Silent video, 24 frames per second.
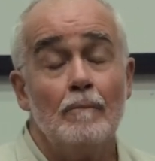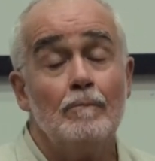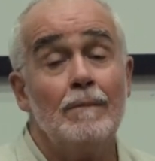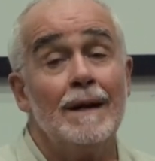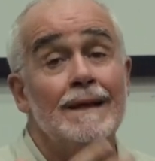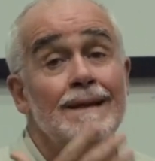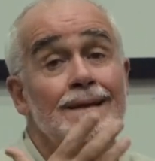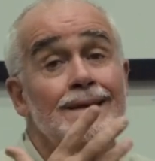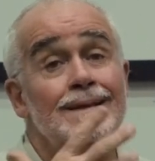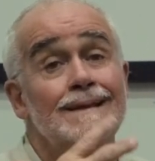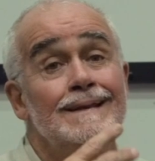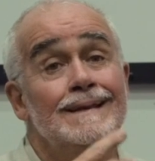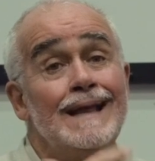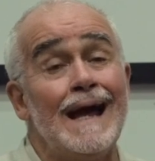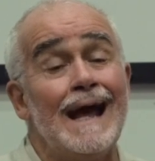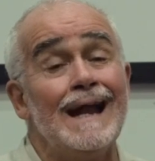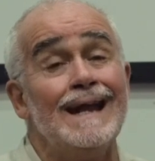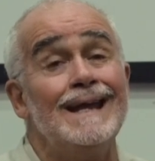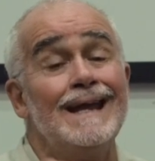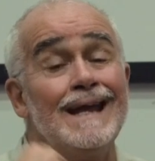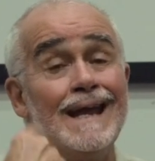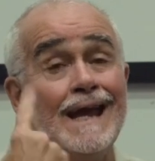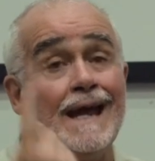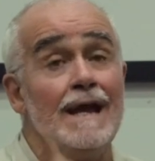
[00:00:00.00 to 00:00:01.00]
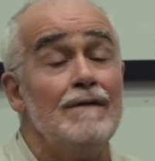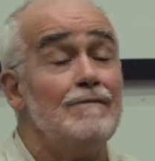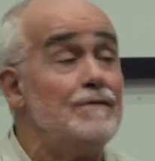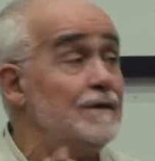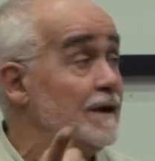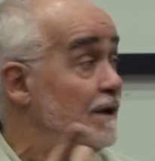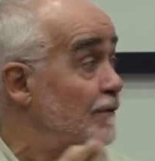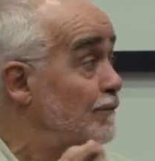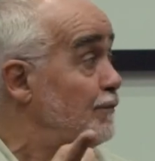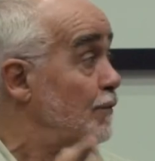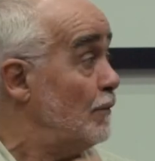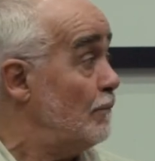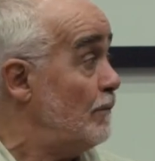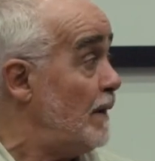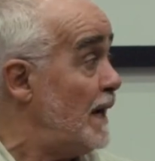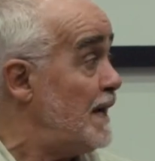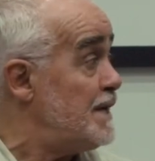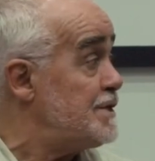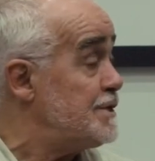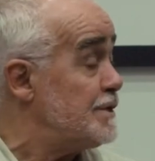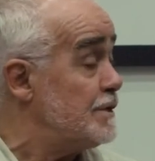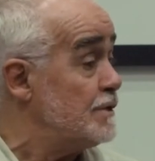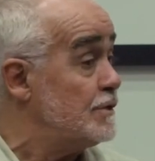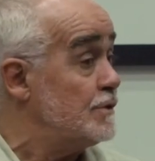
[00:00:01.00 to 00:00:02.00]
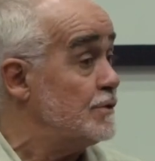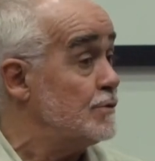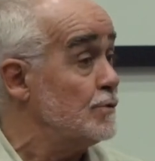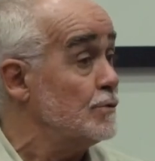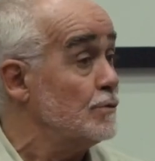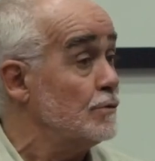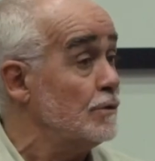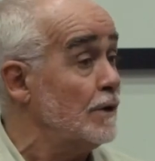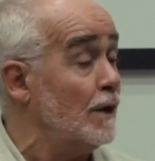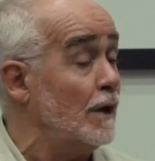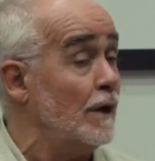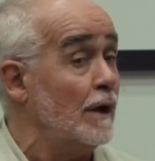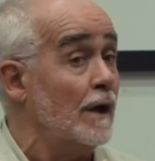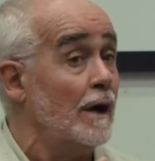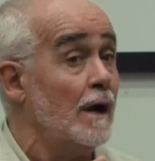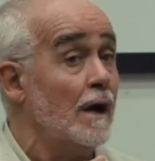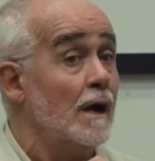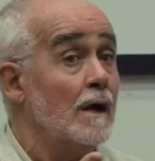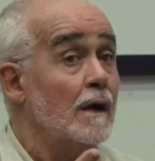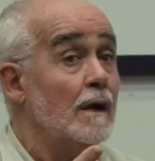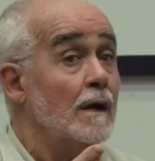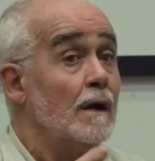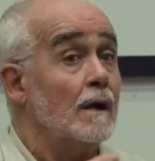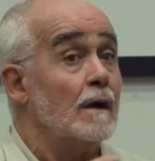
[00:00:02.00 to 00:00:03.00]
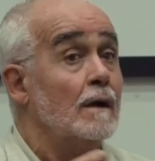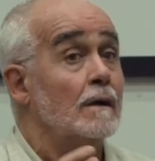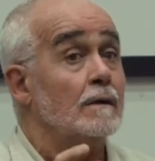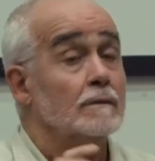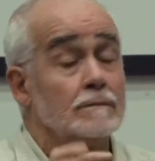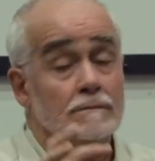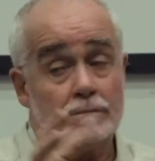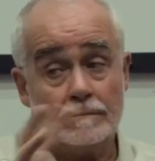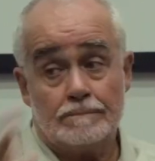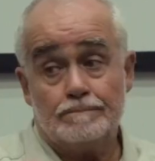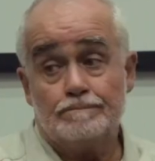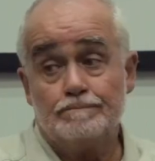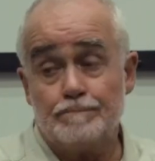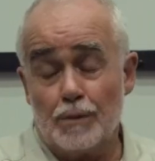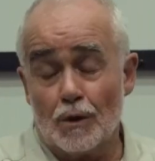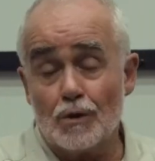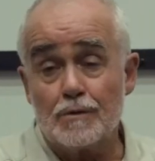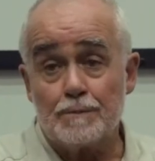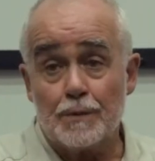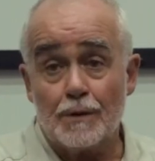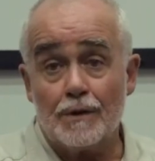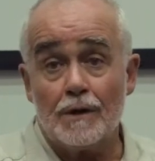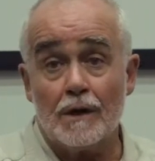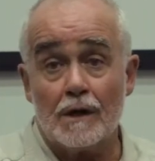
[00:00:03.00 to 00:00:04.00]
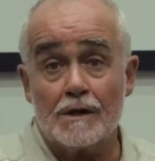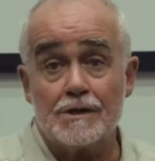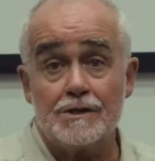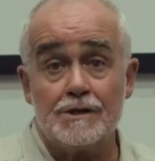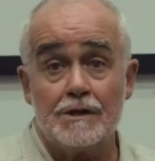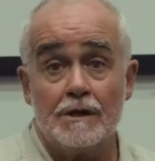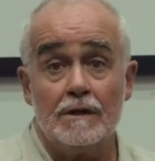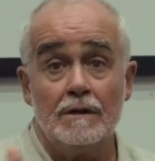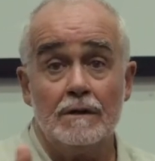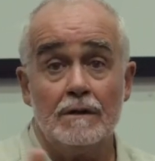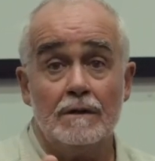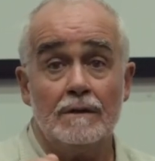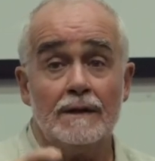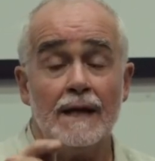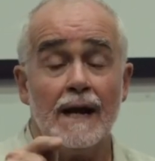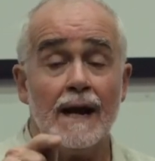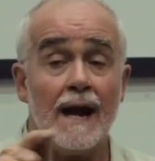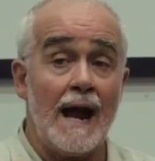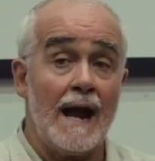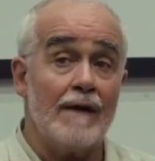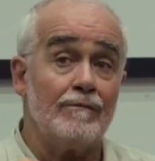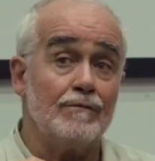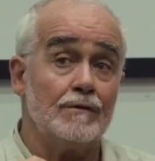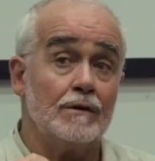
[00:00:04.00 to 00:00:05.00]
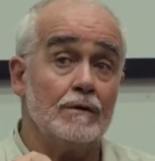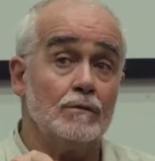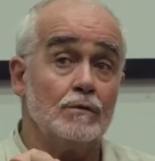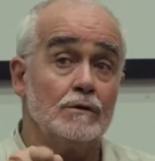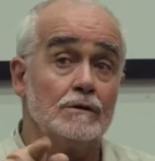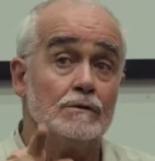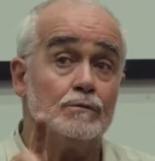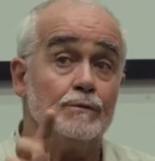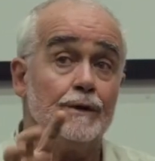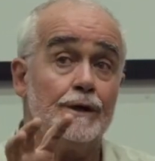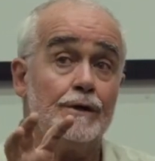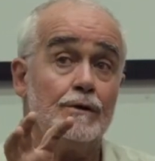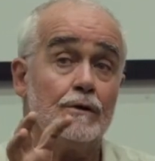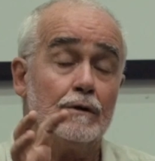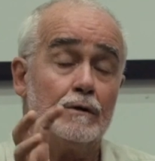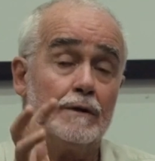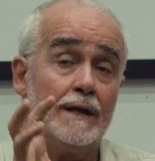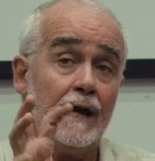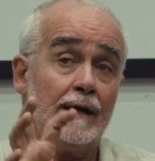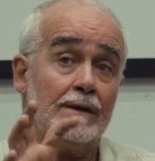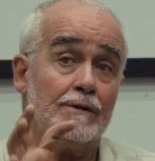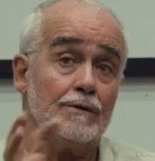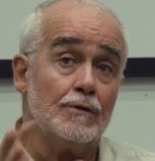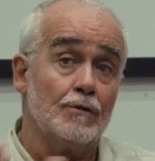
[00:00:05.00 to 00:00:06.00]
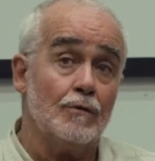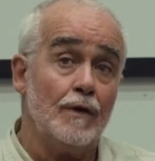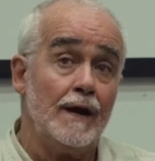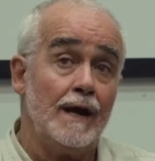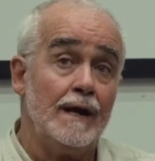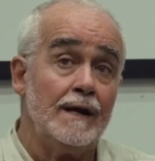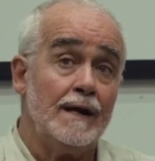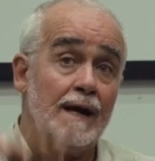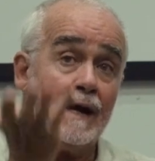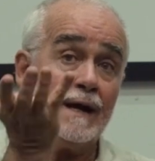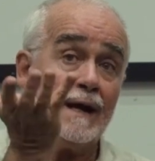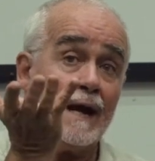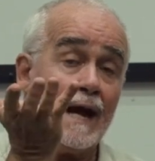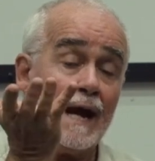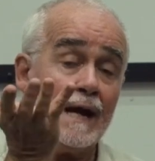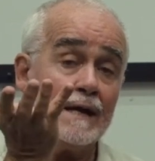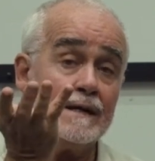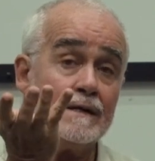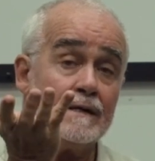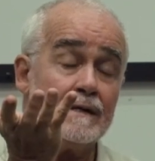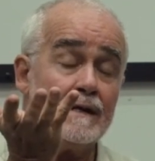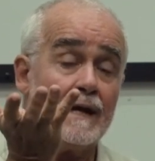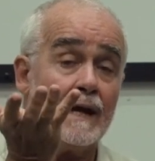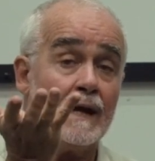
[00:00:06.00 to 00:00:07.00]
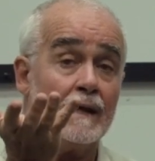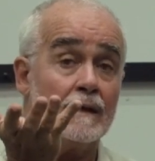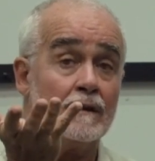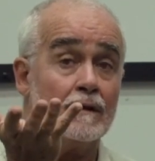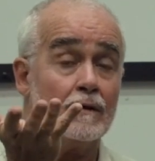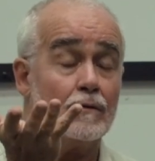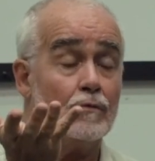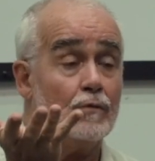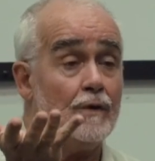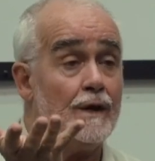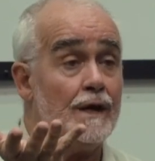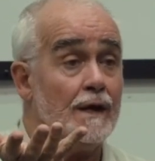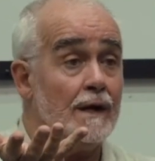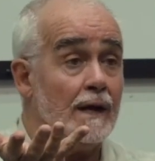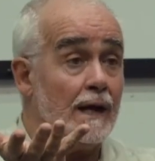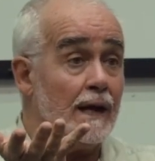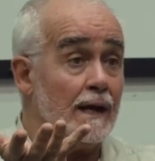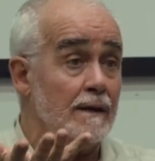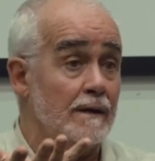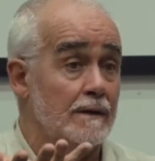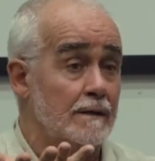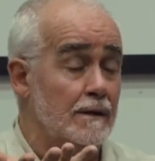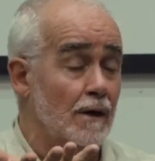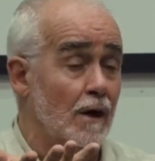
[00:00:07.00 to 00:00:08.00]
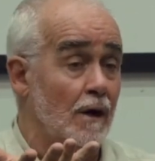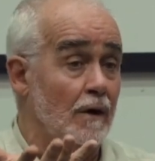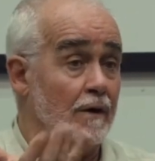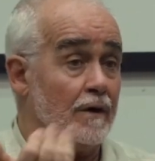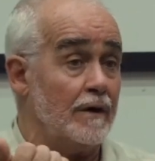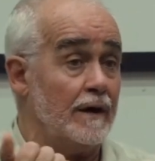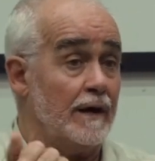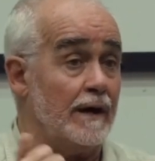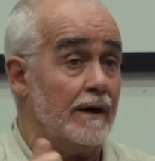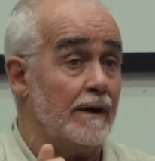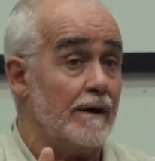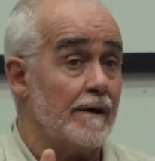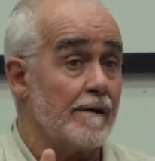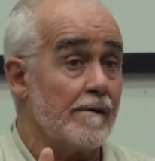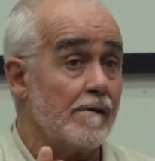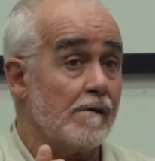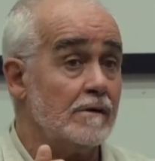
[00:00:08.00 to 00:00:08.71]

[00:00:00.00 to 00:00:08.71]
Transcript: But that gave the information to the post-production that afterwards we could get the red and light it, and the green and darken it.